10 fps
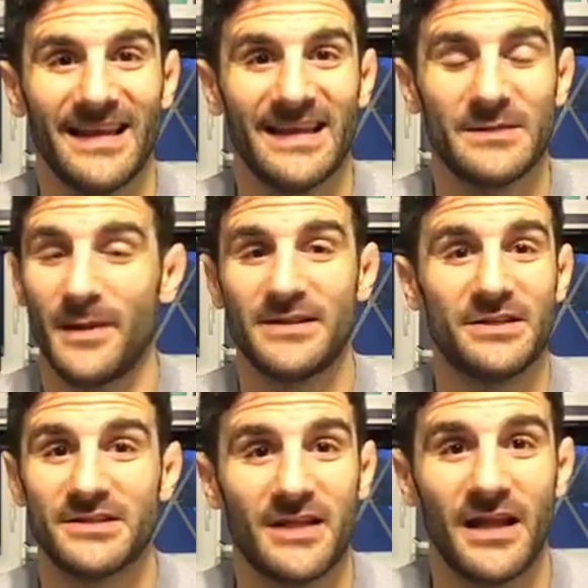is by
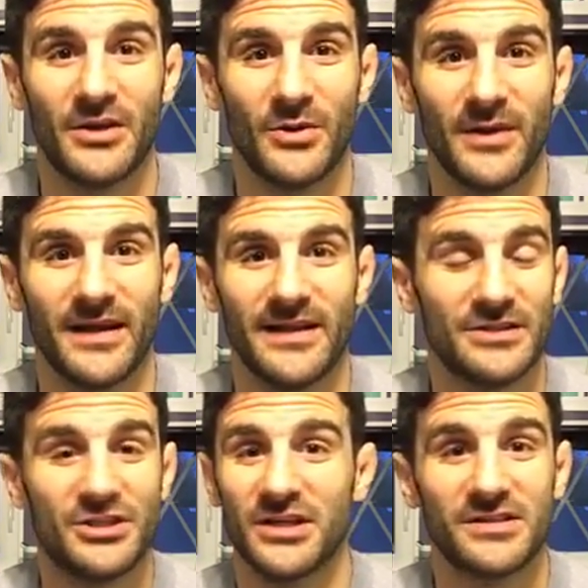just not doing it,
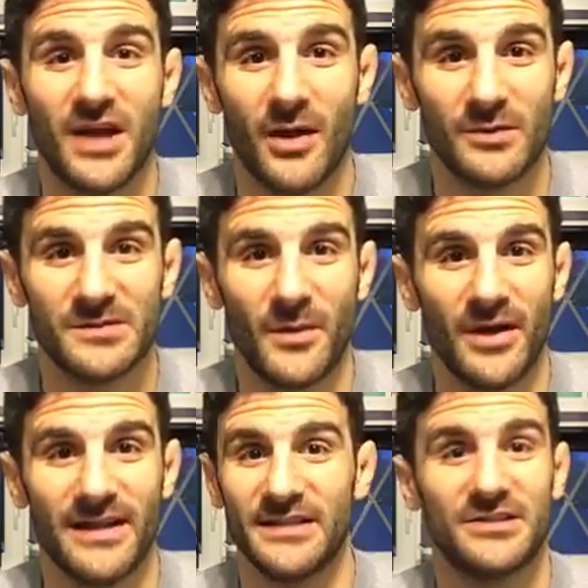just not
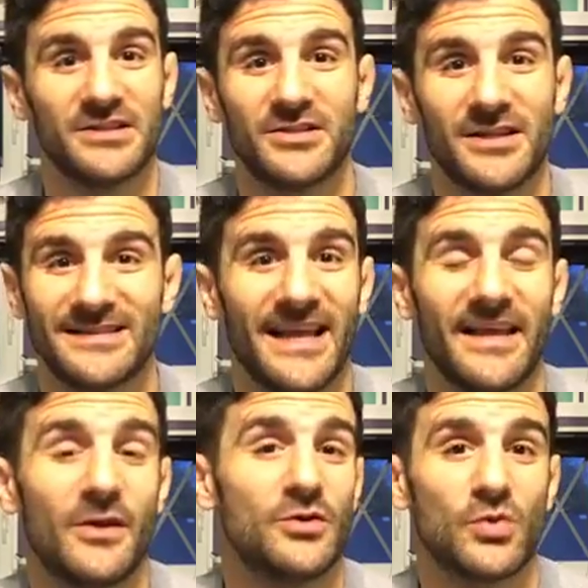responding, just not
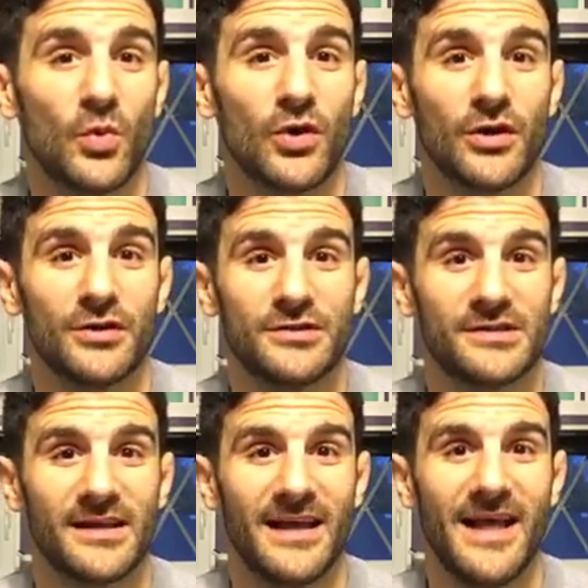saying those
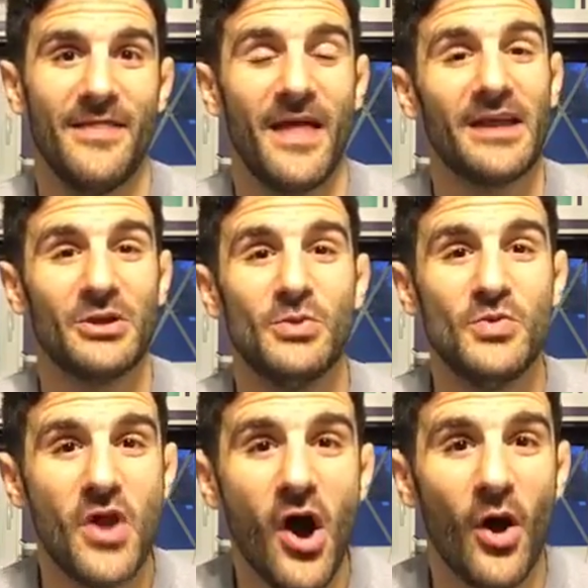words that you
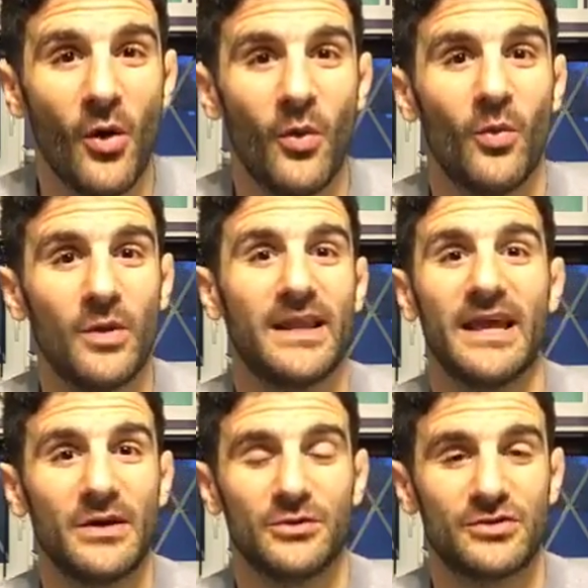know would
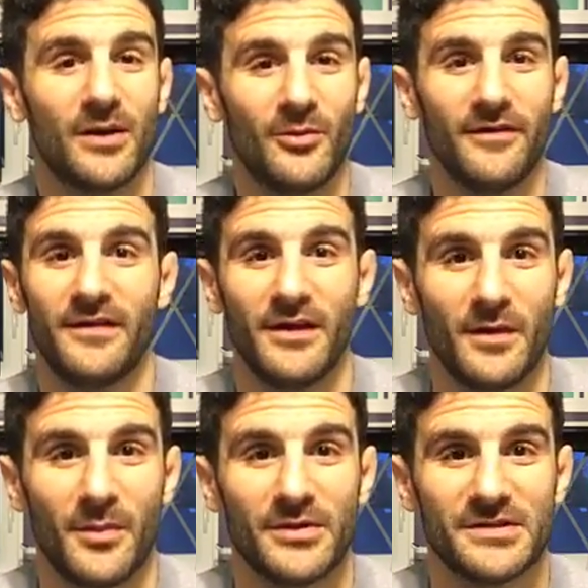get you in trouble if the
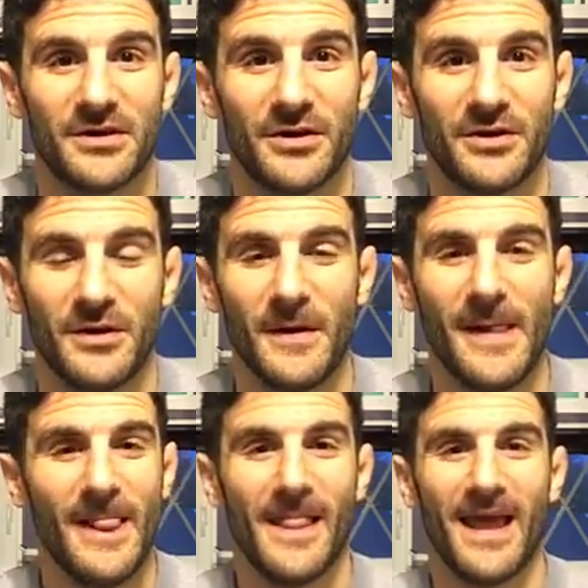other person heard you.
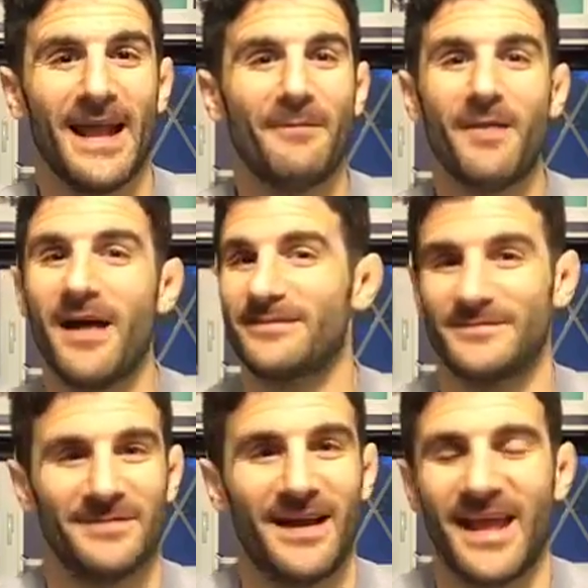And I'm not
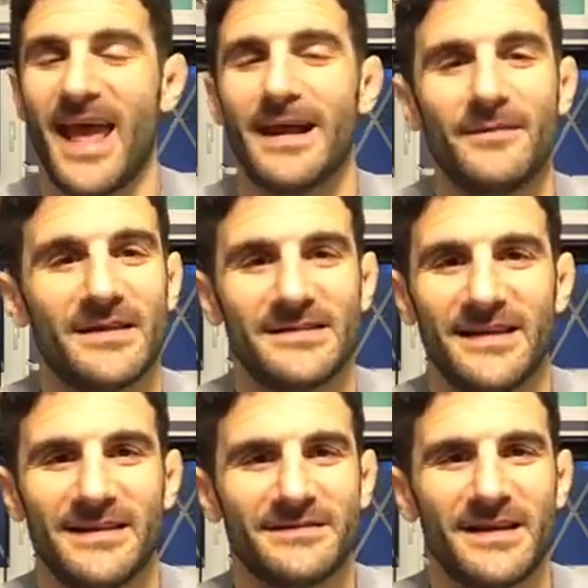again, I'm not
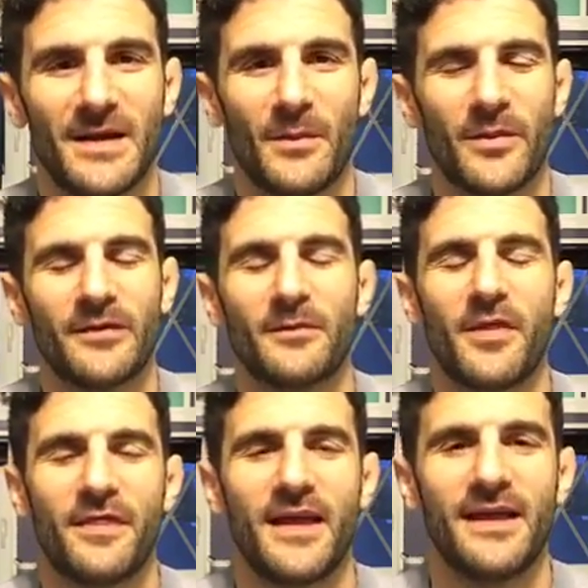sitting here saying I'm perfect,
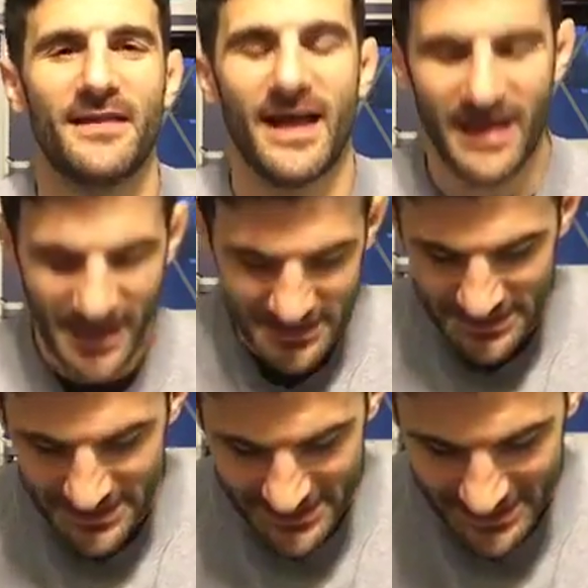but think of that.
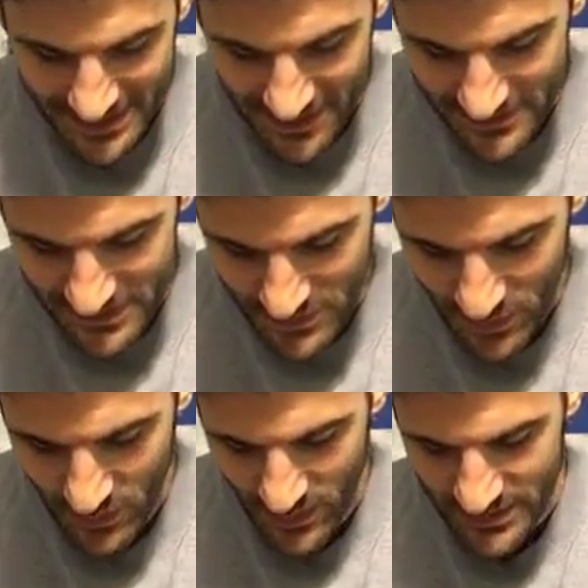She she tells a
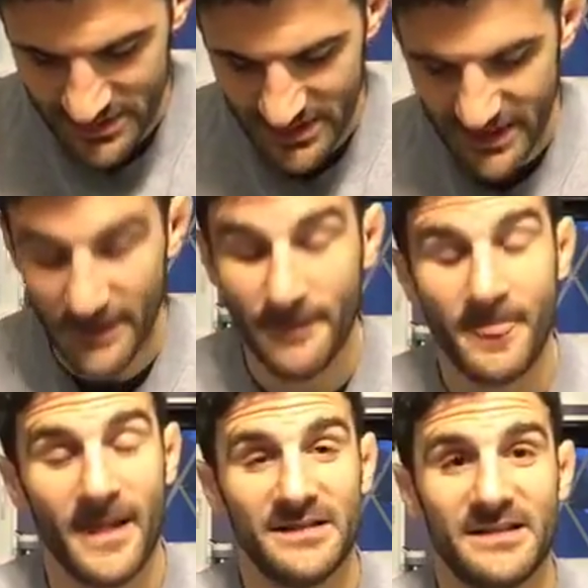story where she
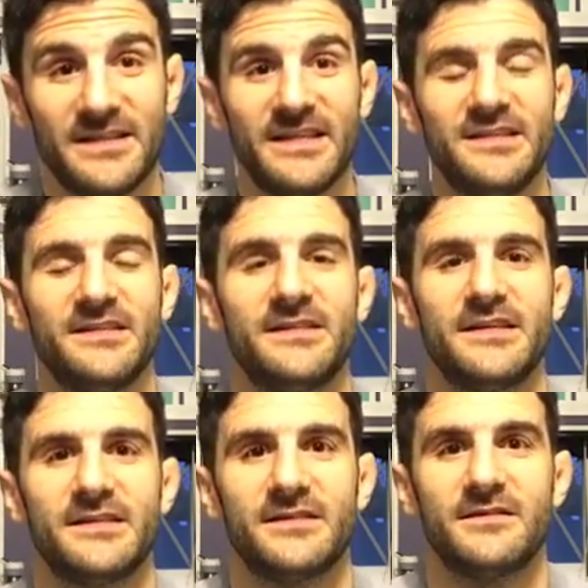she teaches
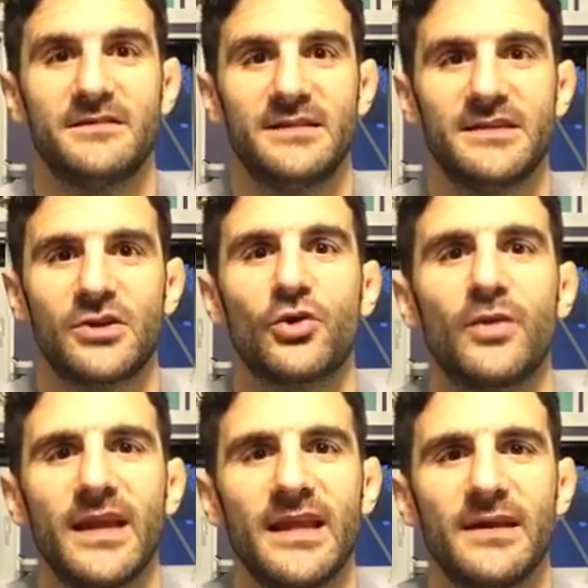this this
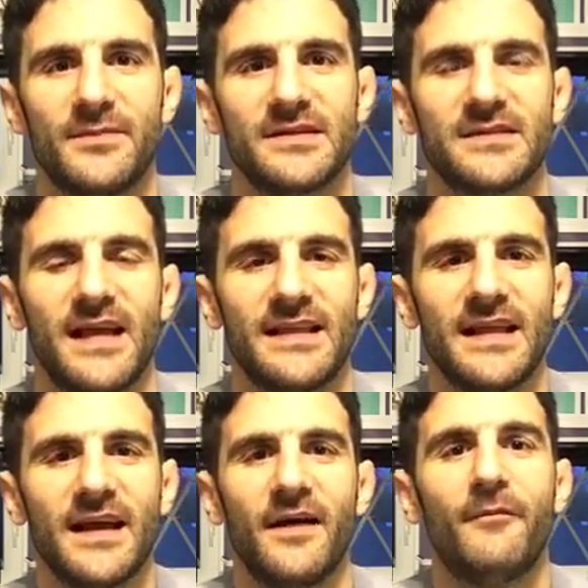curriculum, this
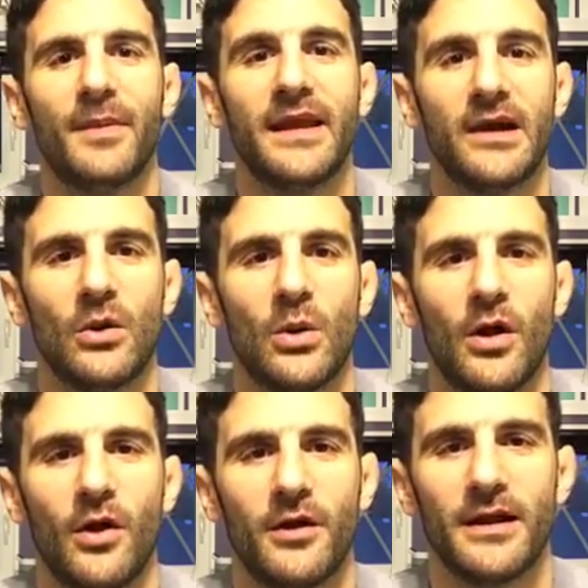idea of being
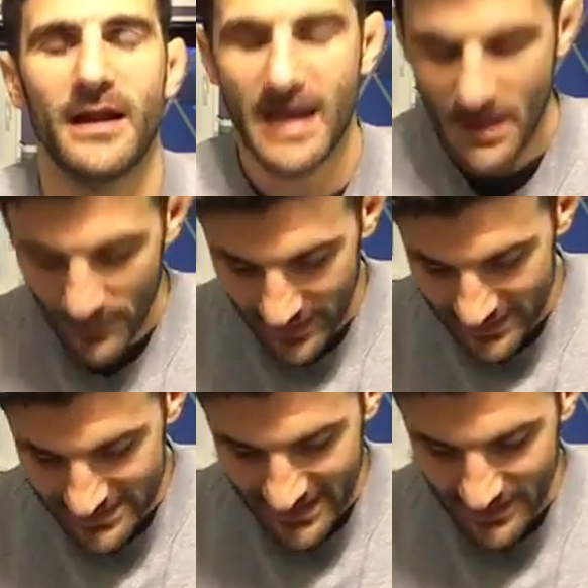wholehearted. But at
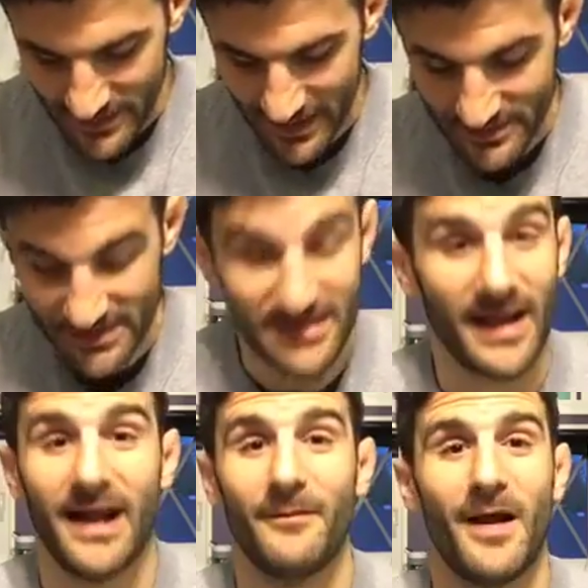the same time, she's
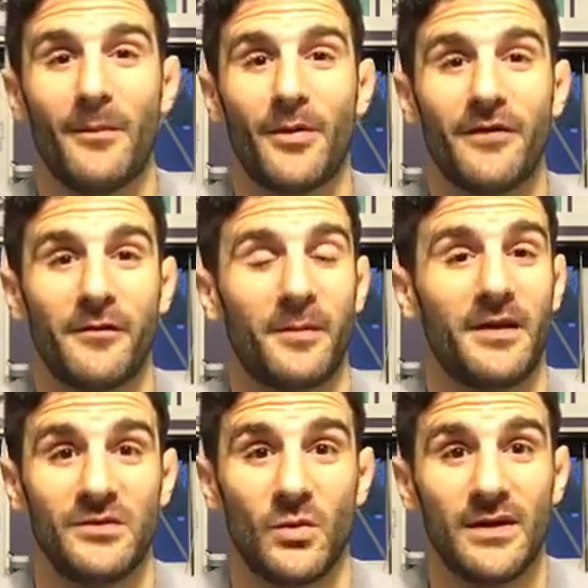saying, I'm not perfect
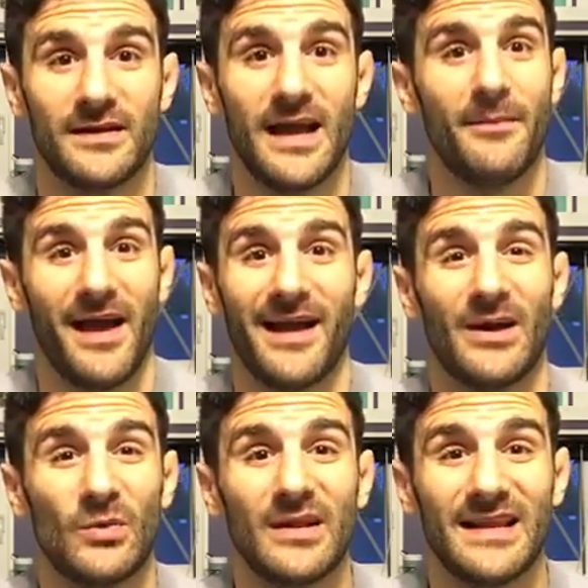because one time I got
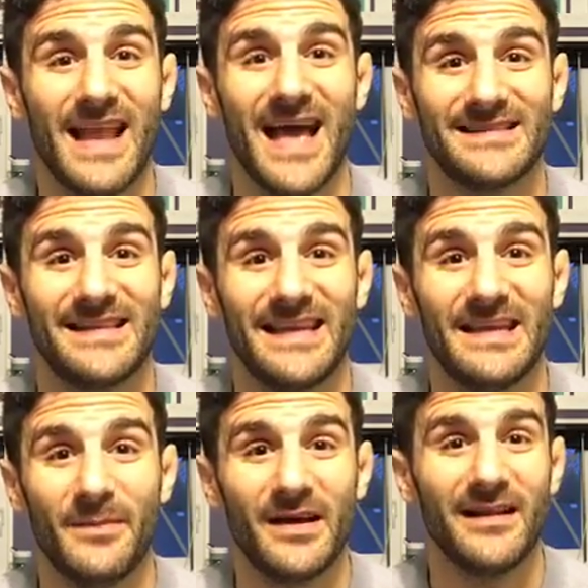a really nasty
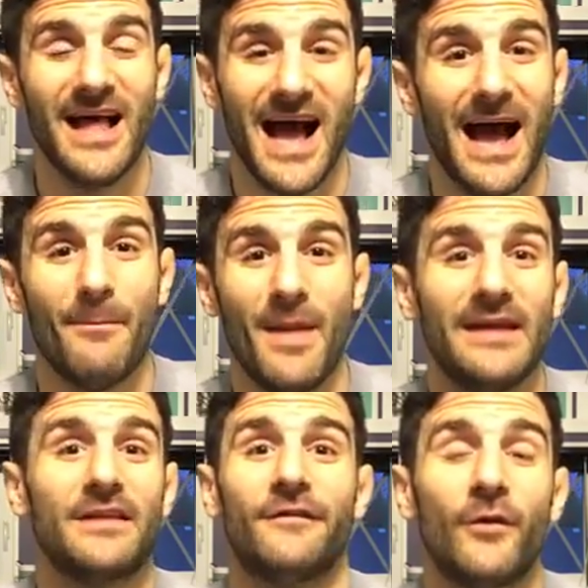email. I
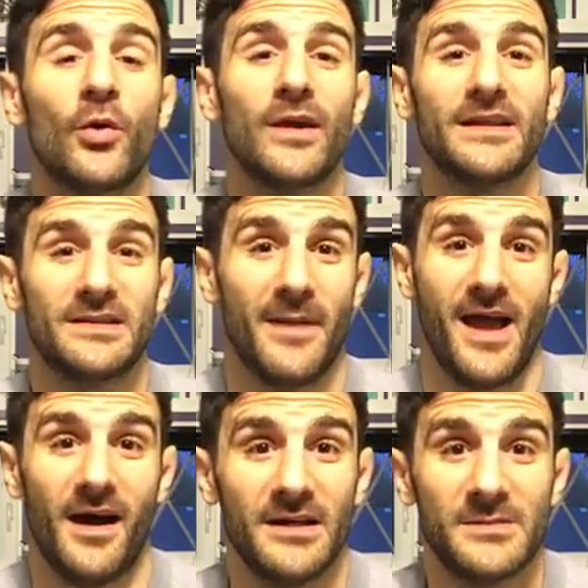meant to forward it to my
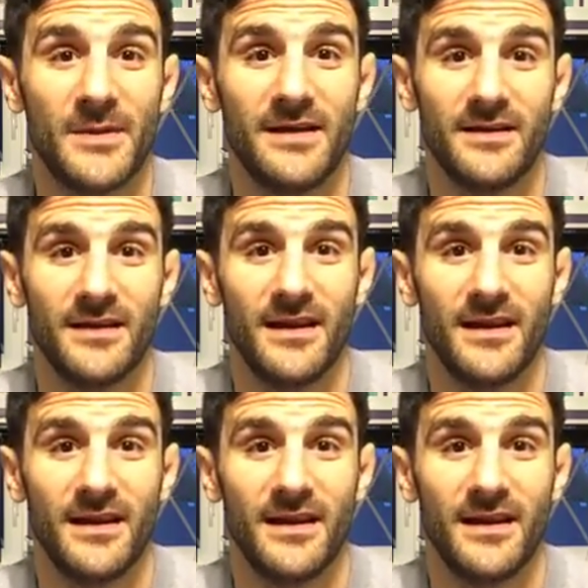husband,